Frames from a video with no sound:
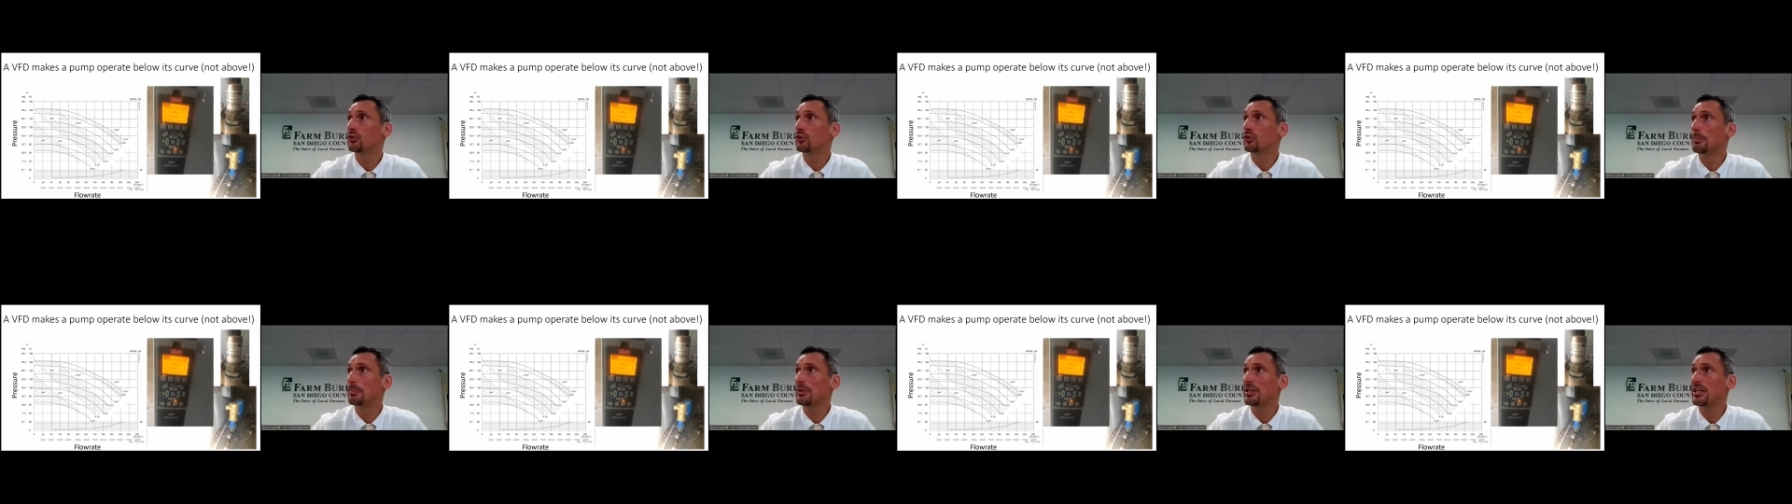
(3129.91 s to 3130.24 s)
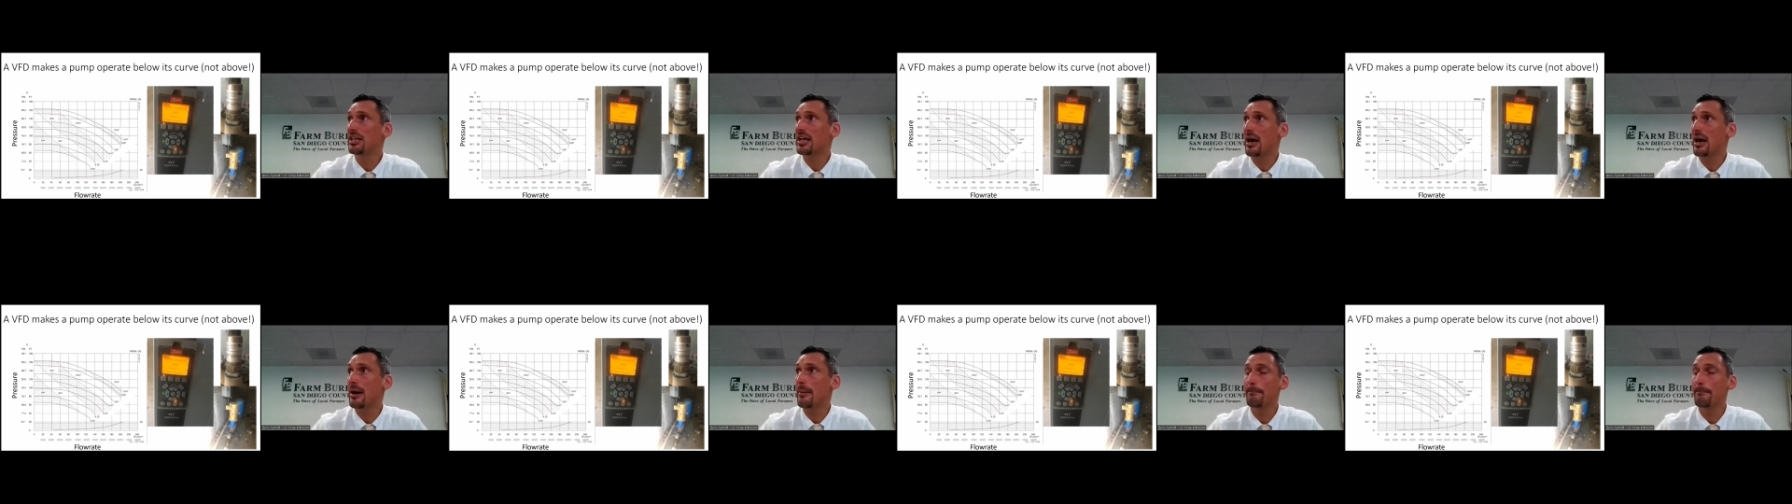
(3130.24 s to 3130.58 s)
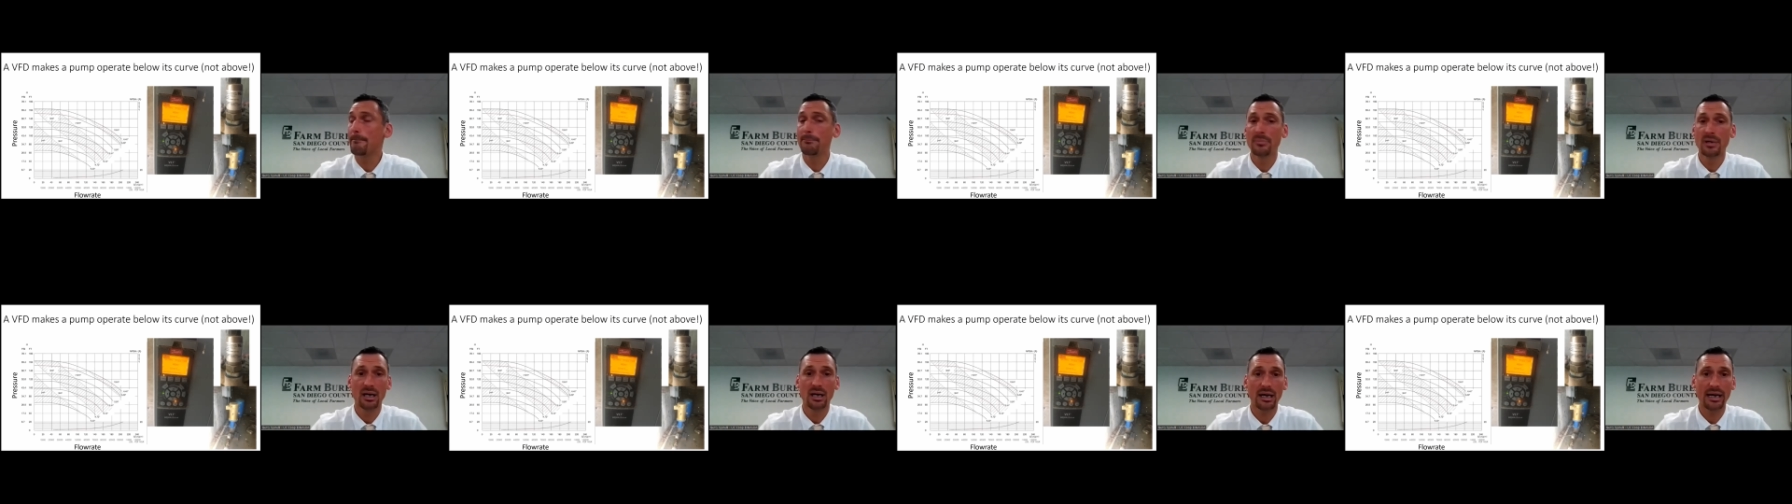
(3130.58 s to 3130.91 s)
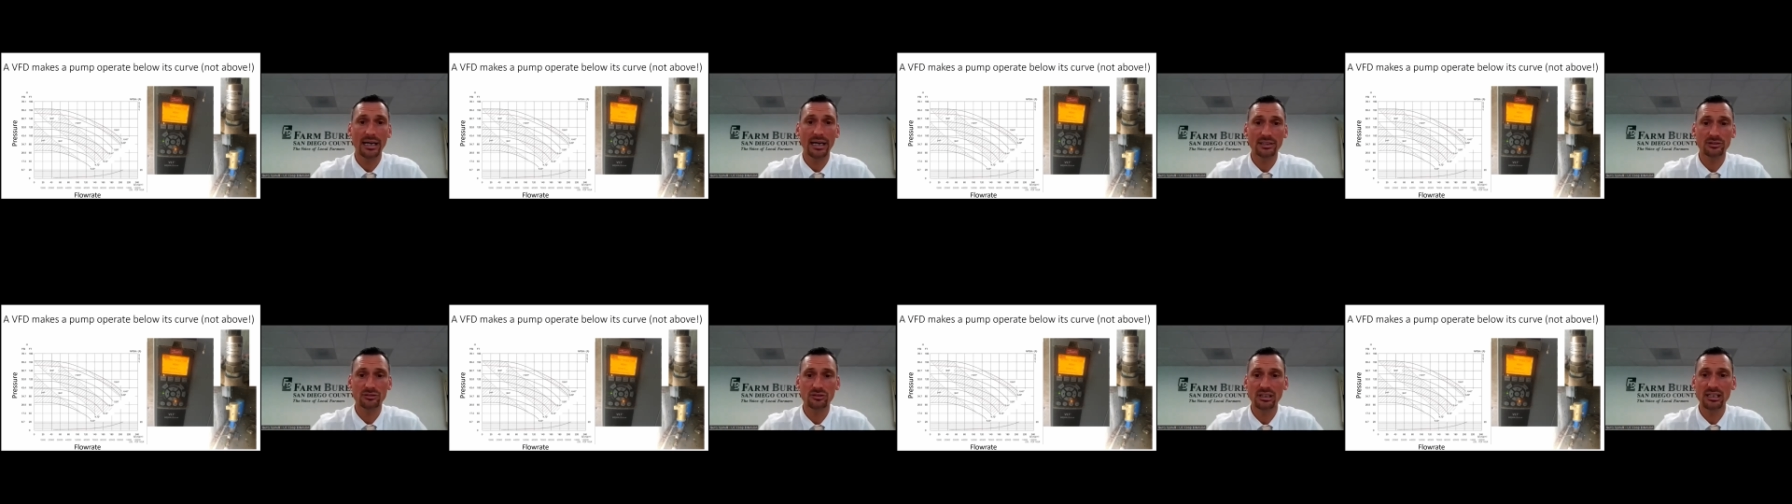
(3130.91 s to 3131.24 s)
2 p.m.
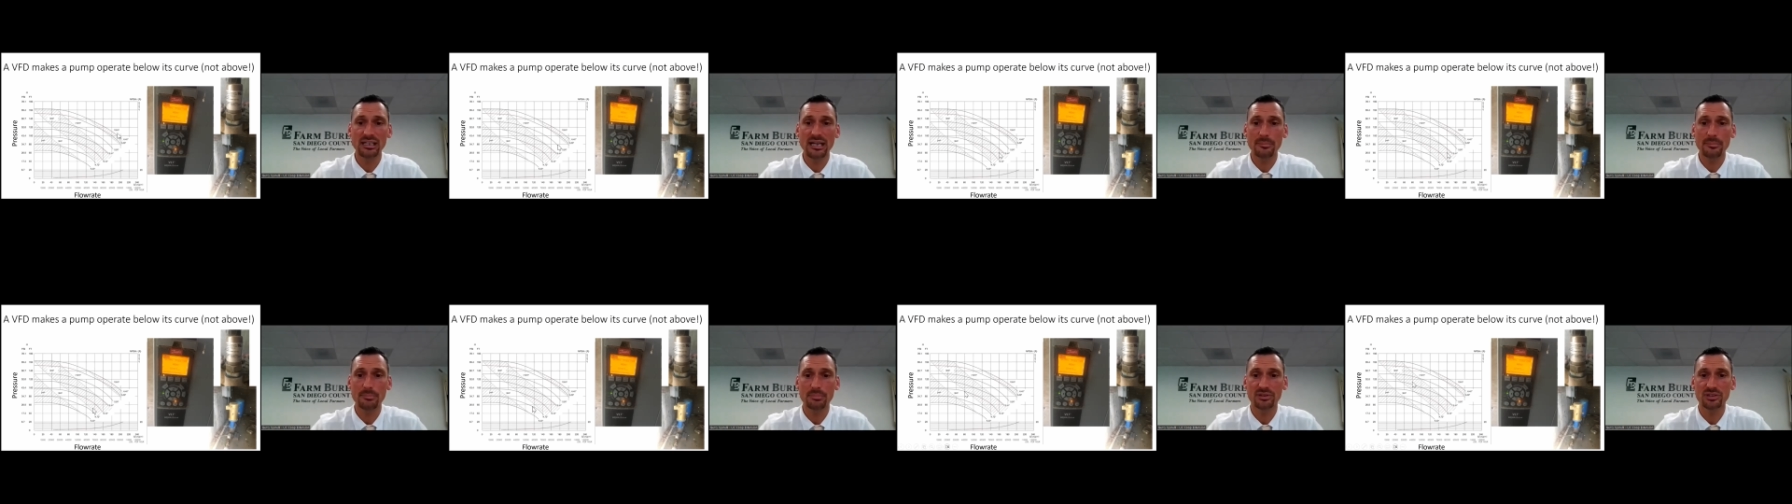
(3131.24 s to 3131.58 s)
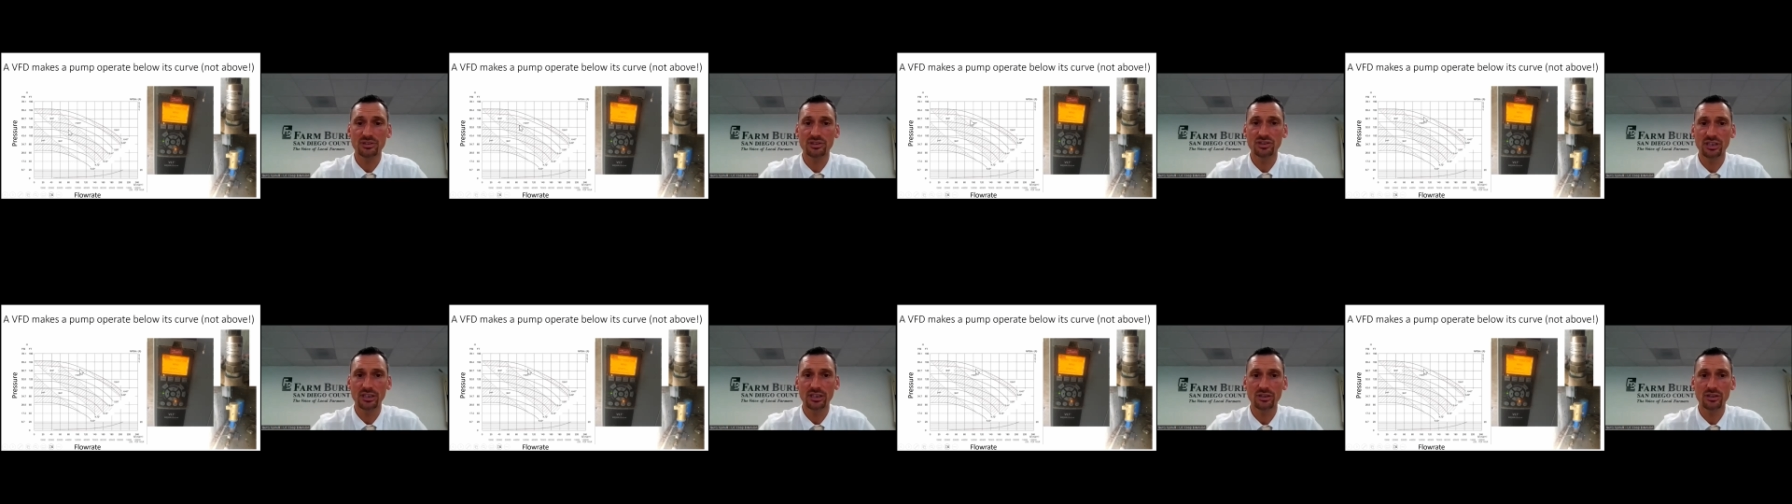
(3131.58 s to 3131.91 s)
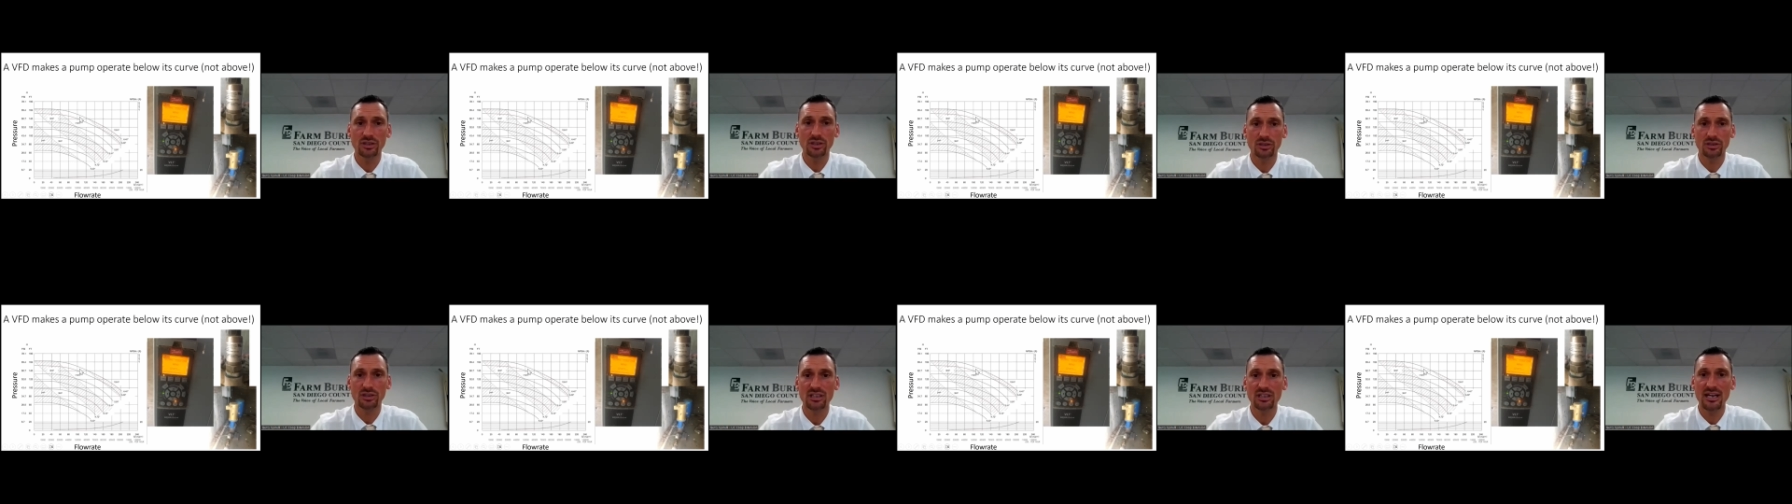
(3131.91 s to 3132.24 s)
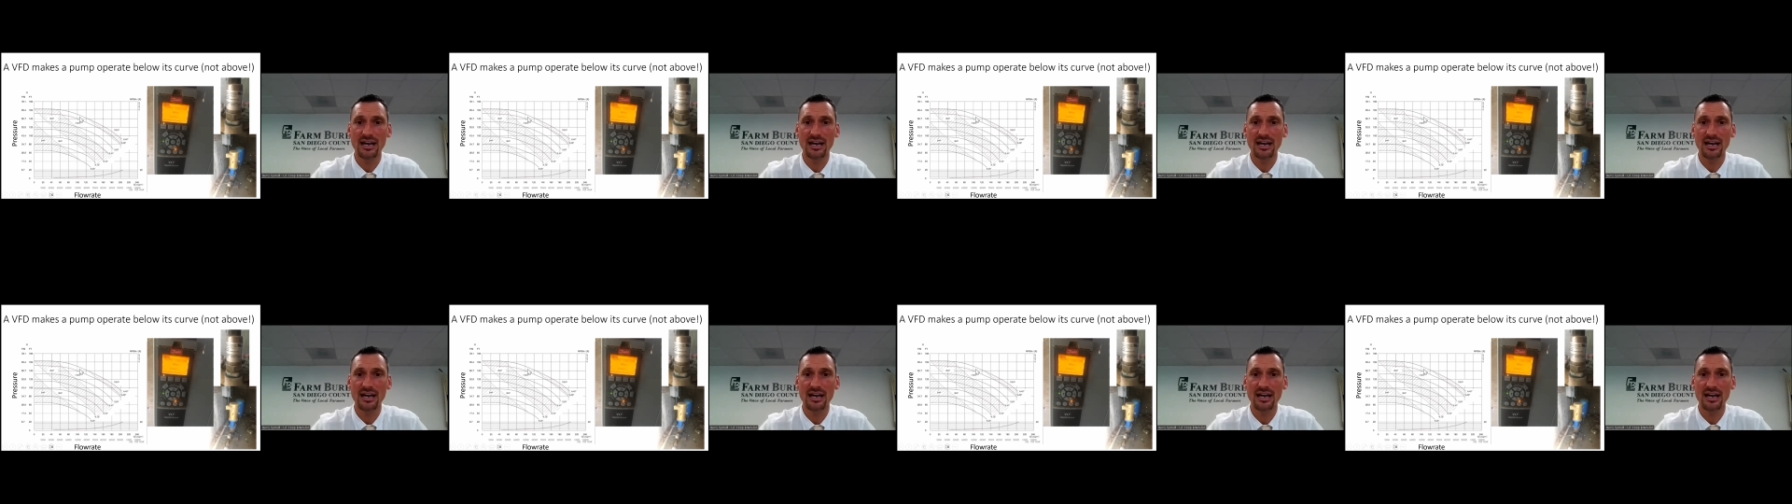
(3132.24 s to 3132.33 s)
I really appreciate your